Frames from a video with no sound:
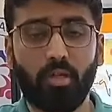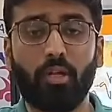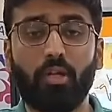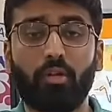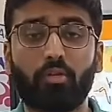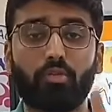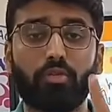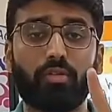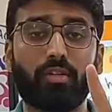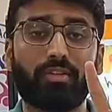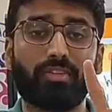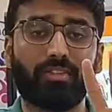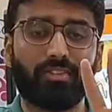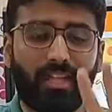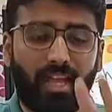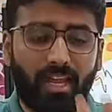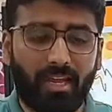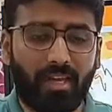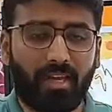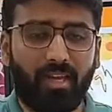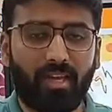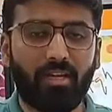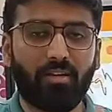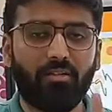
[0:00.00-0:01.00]
so the
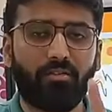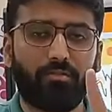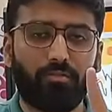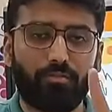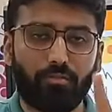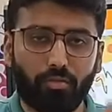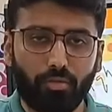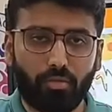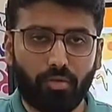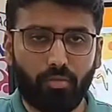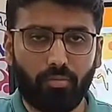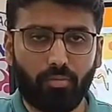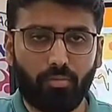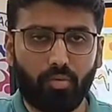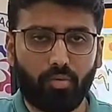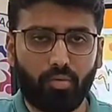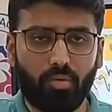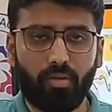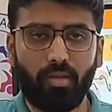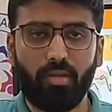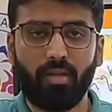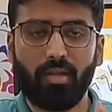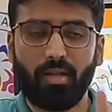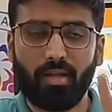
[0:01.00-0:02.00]
second full
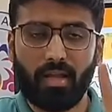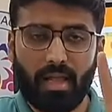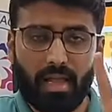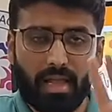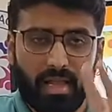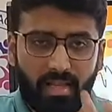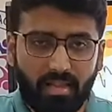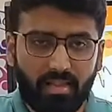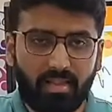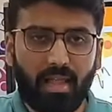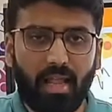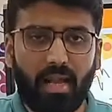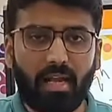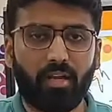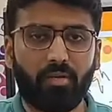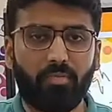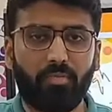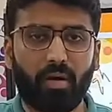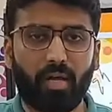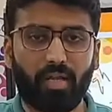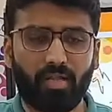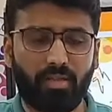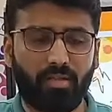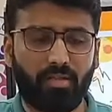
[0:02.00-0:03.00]
moon in that
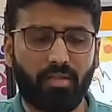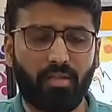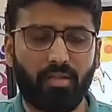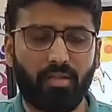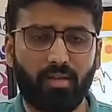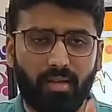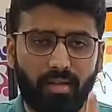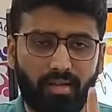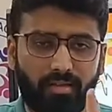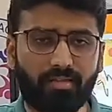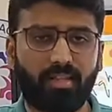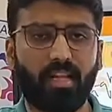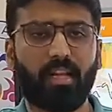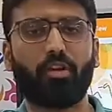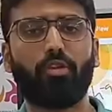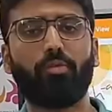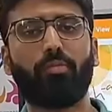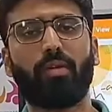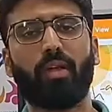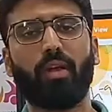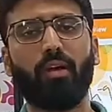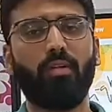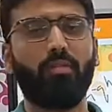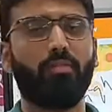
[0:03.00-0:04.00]
month is said to
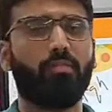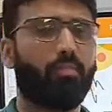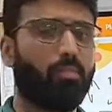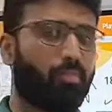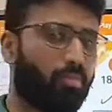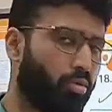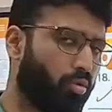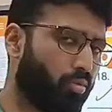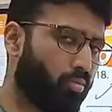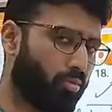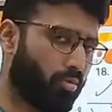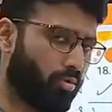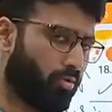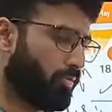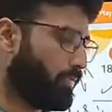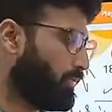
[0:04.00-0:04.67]
be a blue moon